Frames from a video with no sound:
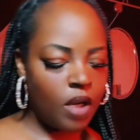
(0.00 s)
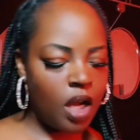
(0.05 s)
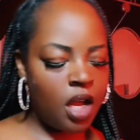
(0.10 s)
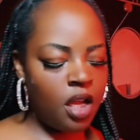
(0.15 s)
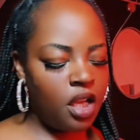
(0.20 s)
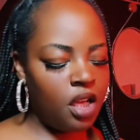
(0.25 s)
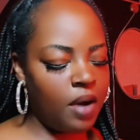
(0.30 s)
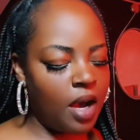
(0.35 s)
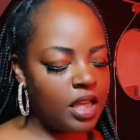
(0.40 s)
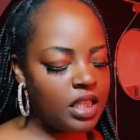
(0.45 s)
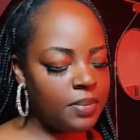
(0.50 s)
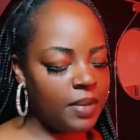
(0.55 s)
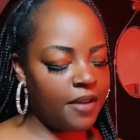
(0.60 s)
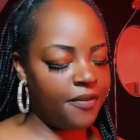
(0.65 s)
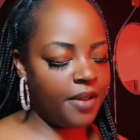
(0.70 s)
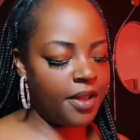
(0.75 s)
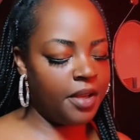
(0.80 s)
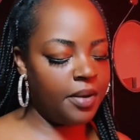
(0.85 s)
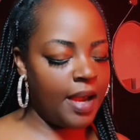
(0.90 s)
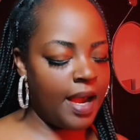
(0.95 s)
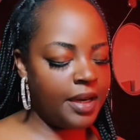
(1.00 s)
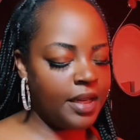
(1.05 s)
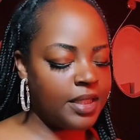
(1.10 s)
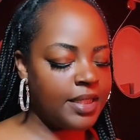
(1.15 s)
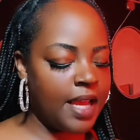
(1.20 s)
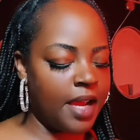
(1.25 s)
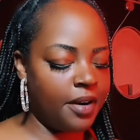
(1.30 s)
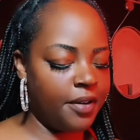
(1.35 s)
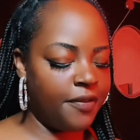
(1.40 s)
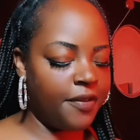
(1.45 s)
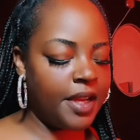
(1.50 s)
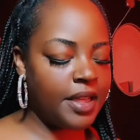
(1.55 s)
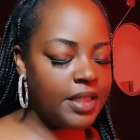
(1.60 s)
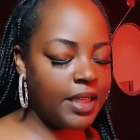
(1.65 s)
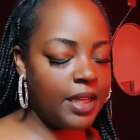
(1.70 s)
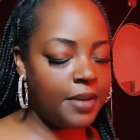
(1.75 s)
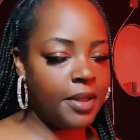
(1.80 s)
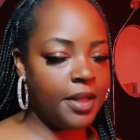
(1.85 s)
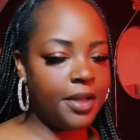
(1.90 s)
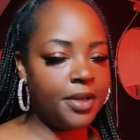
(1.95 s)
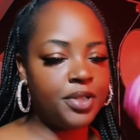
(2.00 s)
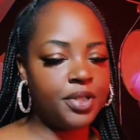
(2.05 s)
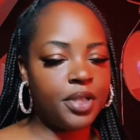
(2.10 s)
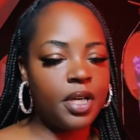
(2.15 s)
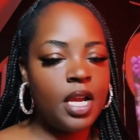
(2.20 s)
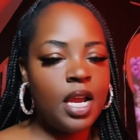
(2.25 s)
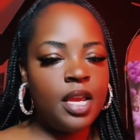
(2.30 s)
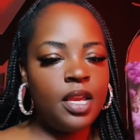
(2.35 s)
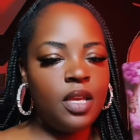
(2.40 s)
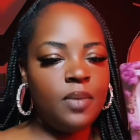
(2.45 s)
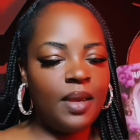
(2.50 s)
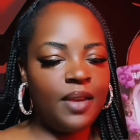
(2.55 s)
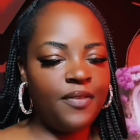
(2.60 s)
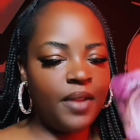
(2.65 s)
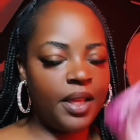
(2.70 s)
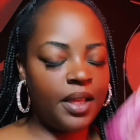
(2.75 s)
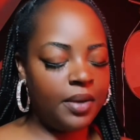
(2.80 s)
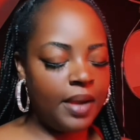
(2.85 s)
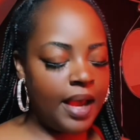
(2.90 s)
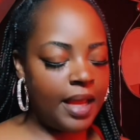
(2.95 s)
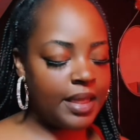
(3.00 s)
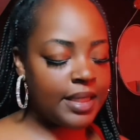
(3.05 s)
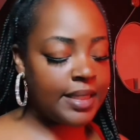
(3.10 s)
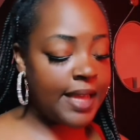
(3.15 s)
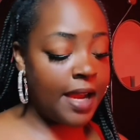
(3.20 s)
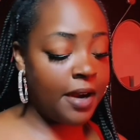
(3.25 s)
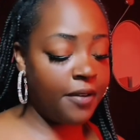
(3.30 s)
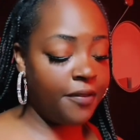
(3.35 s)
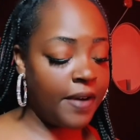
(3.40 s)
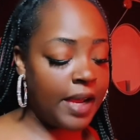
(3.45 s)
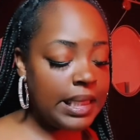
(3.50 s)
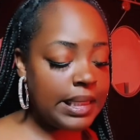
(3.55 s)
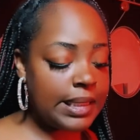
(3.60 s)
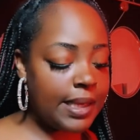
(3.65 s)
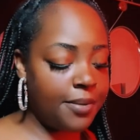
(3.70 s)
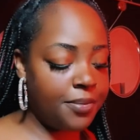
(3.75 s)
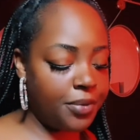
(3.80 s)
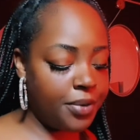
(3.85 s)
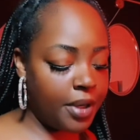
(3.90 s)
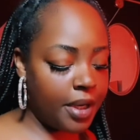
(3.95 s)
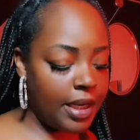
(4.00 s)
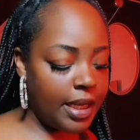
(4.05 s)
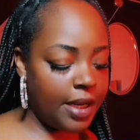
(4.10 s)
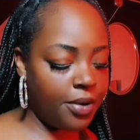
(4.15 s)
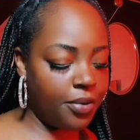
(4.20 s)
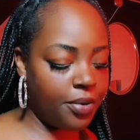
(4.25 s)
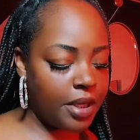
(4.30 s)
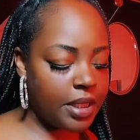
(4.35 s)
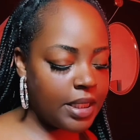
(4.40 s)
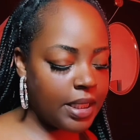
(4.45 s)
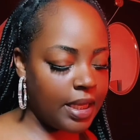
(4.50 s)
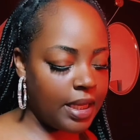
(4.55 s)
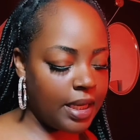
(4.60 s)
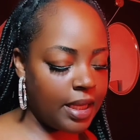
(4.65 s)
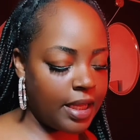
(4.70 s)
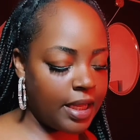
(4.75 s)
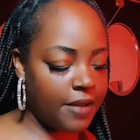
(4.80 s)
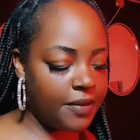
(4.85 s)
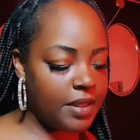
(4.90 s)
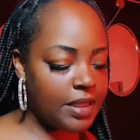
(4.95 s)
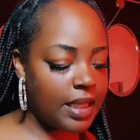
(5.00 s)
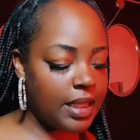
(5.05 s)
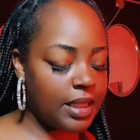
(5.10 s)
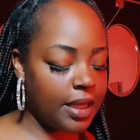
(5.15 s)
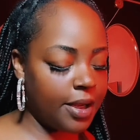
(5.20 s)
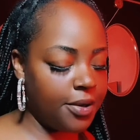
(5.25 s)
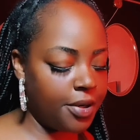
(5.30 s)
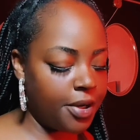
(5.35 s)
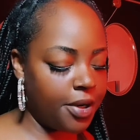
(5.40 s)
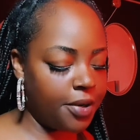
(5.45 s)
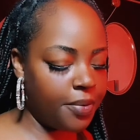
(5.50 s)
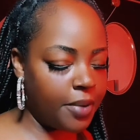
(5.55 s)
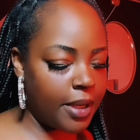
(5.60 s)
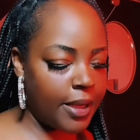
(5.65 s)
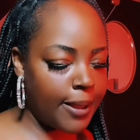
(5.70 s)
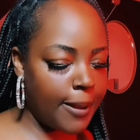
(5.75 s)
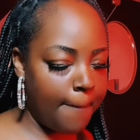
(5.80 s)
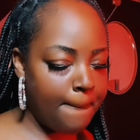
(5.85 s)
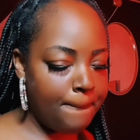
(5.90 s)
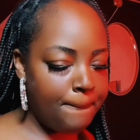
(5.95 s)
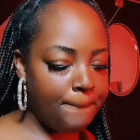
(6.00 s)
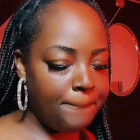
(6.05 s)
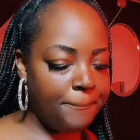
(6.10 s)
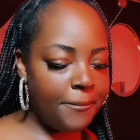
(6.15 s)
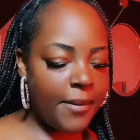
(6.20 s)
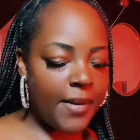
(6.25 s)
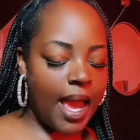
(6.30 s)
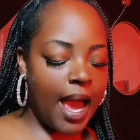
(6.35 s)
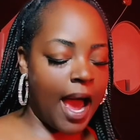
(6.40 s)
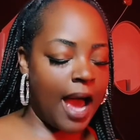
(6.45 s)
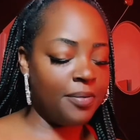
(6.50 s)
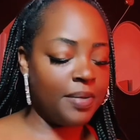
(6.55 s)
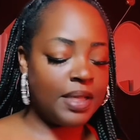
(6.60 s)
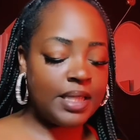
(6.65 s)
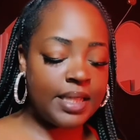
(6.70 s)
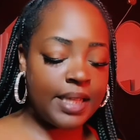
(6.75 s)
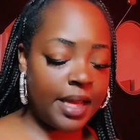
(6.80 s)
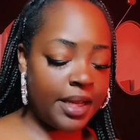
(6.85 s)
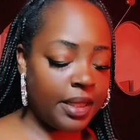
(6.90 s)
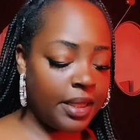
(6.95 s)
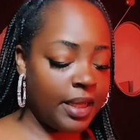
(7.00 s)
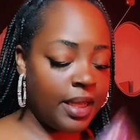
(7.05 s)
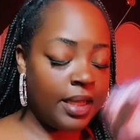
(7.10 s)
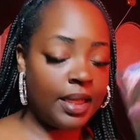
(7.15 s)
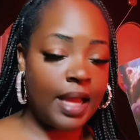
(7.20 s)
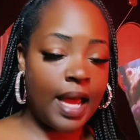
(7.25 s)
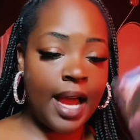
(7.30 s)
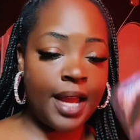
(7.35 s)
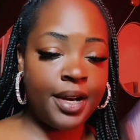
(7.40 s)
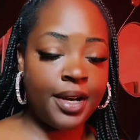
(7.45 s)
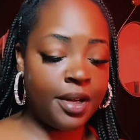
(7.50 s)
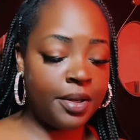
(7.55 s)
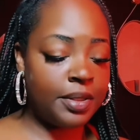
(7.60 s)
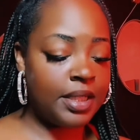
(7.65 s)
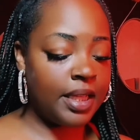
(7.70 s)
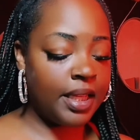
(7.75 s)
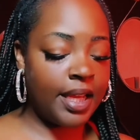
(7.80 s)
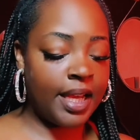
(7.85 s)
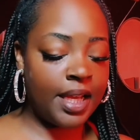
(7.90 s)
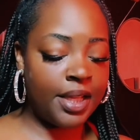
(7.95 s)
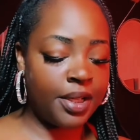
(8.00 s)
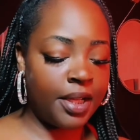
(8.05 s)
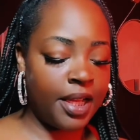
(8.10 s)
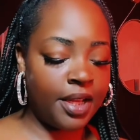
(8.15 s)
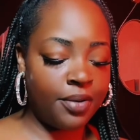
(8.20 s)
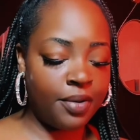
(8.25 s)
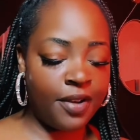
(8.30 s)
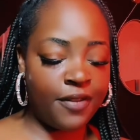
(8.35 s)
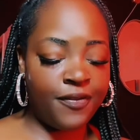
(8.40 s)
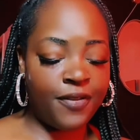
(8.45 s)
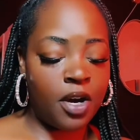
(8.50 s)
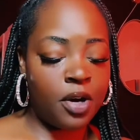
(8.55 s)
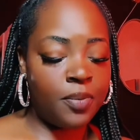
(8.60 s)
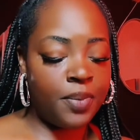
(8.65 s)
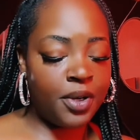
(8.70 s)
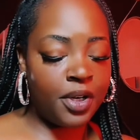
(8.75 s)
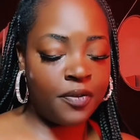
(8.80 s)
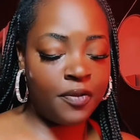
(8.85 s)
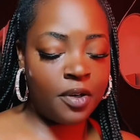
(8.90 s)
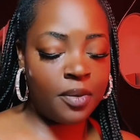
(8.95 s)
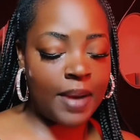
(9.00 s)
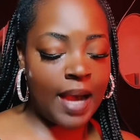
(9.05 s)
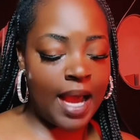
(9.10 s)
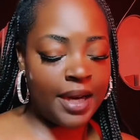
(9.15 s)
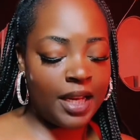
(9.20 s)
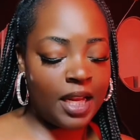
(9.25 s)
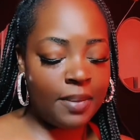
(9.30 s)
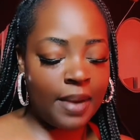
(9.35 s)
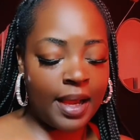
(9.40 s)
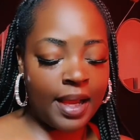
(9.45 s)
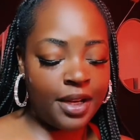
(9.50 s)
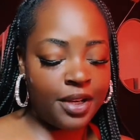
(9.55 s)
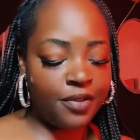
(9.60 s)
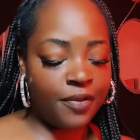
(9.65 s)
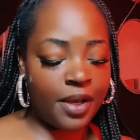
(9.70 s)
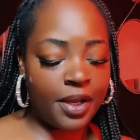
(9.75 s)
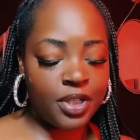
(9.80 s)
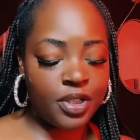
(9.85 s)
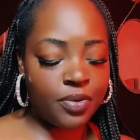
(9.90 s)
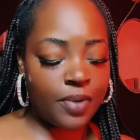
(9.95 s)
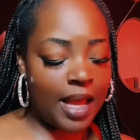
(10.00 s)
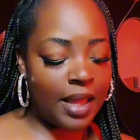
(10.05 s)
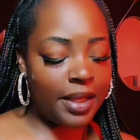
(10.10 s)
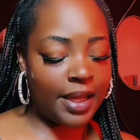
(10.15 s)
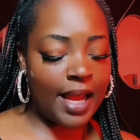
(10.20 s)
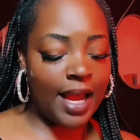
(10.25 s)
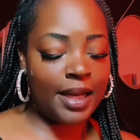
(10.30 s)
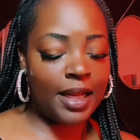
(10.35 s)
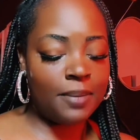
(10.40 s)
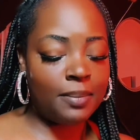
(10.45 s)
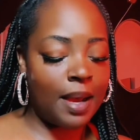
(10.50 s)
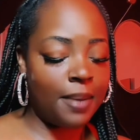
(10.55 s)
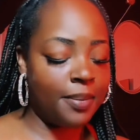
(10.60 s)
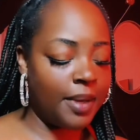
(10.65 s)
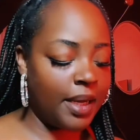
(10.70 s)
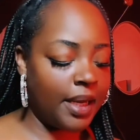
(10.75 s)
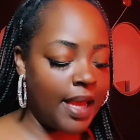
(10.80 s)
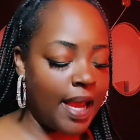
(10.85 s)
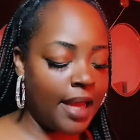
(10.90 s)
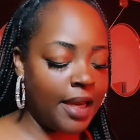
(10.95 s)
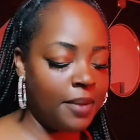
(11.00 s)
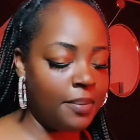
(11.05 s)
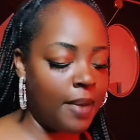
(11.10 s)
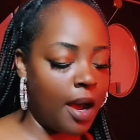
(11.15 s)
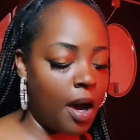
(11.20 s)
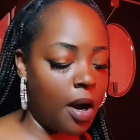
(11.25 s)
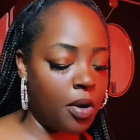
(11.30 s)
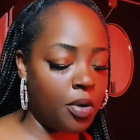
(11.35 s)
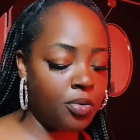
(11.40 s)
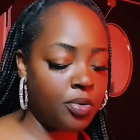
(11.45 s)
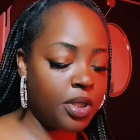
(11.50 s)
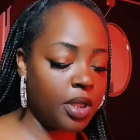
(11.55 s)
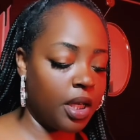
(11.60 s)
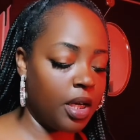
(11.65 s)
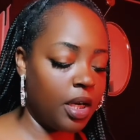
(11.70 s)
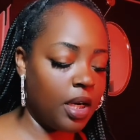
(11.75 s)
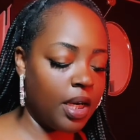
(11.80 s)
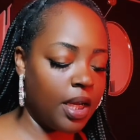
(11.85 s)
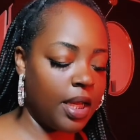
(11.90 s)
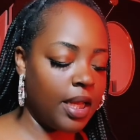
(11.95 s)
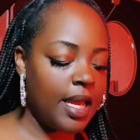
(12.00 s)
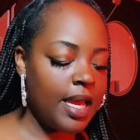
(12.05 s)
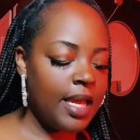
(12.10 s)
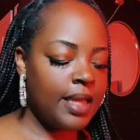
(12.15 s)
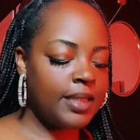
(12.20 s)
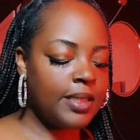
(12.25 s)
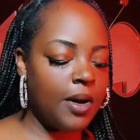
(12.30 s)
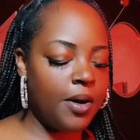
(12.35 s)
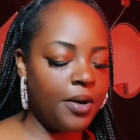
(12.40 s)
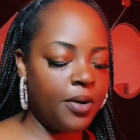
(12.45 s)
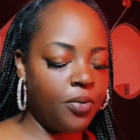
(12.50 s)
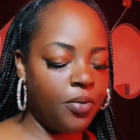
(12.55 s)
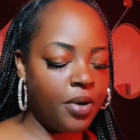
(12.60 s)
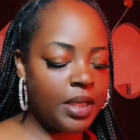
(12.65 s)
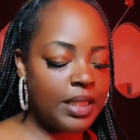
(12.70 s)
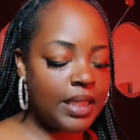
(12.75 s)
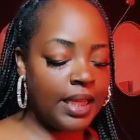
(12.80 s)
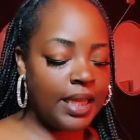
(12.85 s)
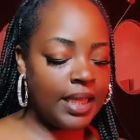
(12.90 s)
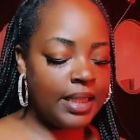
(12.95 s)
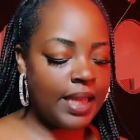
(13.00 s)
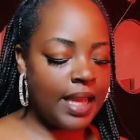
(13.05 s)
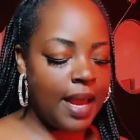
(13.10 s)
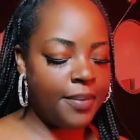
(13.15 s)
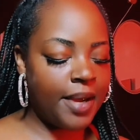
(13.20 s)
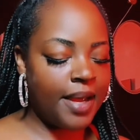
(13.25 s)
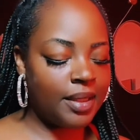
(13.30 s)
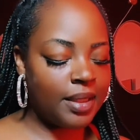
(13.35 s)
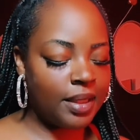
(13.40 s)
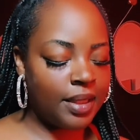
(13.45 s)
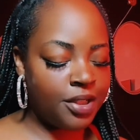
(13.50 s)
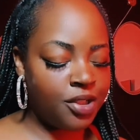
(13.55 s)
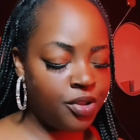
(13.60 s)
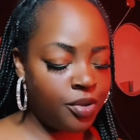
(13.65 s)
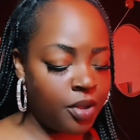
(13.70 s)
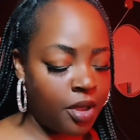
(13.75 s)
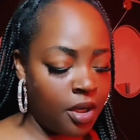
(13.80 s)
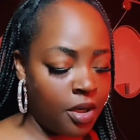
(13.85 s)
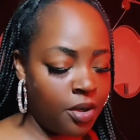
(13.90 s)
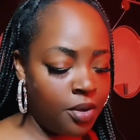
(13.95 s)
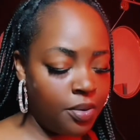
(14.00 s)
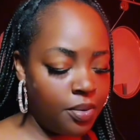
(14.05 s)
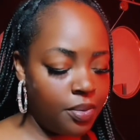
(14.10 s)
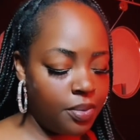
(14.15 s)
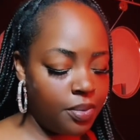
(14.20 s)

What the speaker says: You also may feel like you had to sacrifice your closure. You may feel like you had to sacrifice someone in order to get a gift. It's kind of like, you know what, I was settling. I know together it felt beautiful, but I need my individuality, I need my money, I need my own security. So in order to get that, I'm gonna have to let you go.